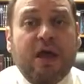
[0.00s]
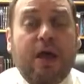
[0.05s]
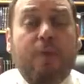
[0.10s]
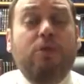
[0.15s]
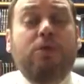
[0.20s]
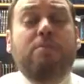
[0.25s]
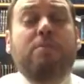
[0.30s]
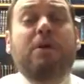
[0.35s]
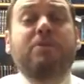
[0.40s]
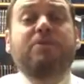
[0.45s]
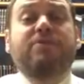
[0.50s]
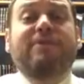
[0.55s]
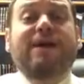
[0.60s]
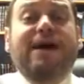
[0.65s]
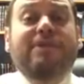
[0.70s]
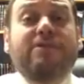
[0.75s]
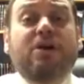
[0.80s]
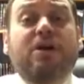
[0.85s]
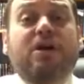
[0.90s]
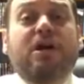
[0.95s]
And when the month of
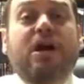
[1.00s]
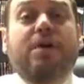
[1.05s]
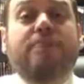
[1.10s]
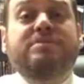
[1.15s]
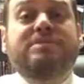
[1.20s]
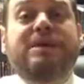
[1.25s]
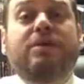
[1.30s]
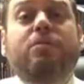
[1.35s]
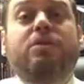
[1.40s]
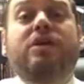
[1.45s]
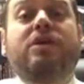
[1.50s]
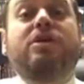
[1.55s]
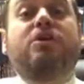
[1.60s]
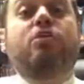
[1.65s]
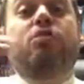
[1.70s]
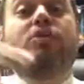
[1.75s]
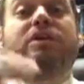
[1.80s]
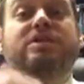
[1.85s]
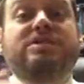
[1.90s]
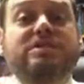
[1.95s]
Adar comes, then we
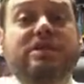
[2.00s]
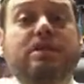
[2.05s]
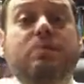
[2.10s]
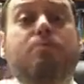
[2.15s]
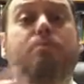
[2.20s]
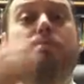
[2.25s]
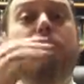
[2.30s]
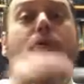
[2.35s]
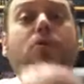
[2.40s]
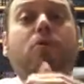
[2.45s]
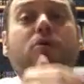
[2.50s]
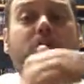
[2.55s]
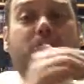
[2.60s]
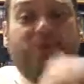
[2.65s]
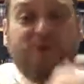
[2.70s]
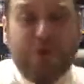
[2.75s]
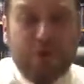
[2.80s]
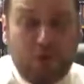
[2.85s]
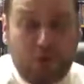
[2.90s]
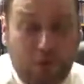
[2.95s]
increase it more
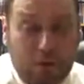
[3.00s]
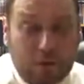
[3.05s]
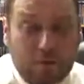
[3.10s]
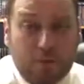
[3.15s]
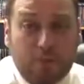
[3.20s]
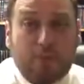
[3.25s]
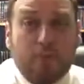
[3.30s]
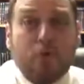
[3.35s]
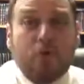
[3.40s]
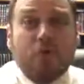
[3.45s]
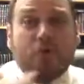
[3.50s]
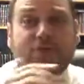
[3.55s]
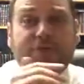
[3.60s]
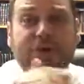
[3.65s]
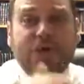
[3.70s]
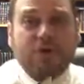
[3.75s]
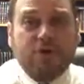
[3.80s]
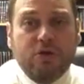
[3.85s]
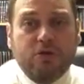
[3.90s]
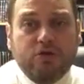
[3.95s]
than normal, more
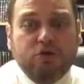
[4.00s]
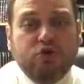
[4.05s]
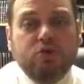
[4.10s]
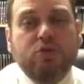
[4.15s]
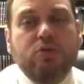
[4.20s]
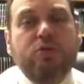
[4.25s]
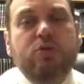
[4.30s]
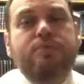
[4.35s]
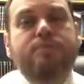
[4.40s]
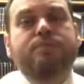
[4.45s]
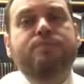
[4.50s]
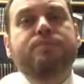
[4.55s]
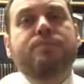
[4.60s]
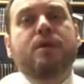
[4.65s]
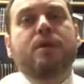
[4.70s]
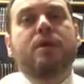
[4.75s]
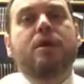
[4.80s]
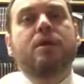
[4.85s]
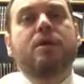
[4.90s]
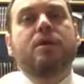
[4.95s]
than usual.
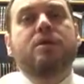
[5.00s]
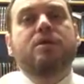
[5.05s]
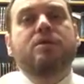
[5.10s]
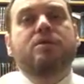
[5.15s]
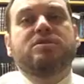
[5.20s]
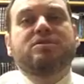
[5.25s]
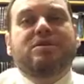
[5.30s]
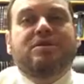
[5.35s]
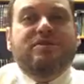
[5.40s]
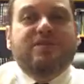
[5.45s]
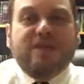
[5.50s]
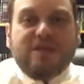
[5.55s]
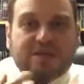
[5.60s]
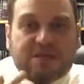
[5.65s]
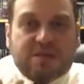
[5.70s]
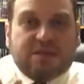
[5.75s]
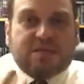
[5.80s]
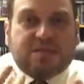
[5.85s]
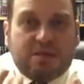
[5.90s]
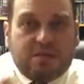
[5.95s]
So
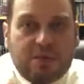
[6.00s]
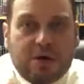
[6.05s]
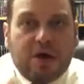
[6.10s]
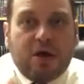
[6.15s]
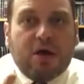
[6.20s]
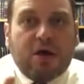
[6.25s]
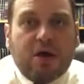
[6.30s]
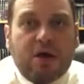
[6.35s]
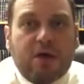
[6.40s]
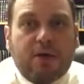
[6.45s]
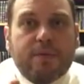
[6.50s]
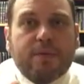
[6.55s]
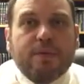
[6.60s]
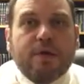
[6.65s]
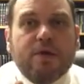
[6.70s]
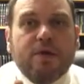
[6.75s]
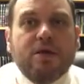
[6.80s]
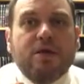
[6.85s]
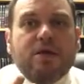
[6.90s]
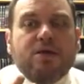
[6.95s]
this Simcha
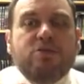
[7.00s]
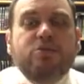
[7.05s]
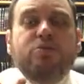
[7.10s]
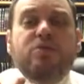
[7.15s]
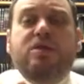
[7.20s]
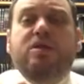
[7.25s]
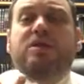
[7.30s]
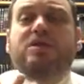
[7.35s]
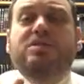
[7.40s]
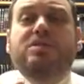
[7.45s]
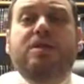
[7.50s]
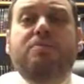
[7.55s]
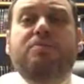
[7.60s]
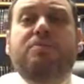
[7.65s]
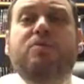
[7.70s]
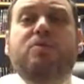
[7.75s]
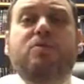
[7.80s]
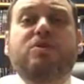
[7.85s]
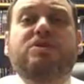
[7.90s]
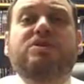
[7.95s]
is really
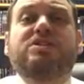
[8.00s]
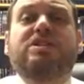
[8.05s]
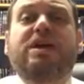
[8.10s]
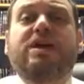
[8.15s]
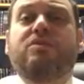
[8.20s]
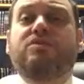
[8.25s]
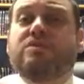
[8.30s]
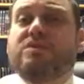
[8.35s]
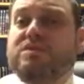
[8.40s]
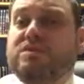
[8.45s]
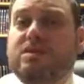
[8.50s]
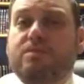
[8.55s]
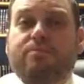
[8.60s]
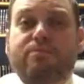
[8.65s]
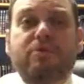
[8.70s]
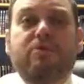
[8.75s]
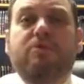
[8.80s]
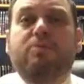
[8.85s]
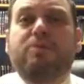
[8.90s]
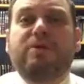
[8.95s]
something which sounds
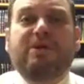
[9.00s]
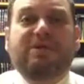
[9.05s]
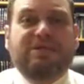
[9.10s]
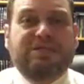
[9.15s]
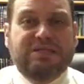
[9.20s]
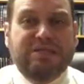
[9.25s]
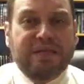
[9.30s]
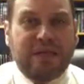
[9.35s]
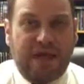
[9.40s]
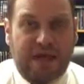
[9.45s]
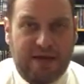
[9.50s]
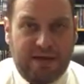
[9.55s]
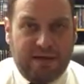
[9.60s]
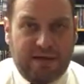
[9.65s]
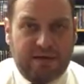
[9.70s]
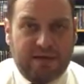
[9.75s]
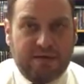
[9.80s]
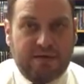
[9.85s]
simple, but it's not.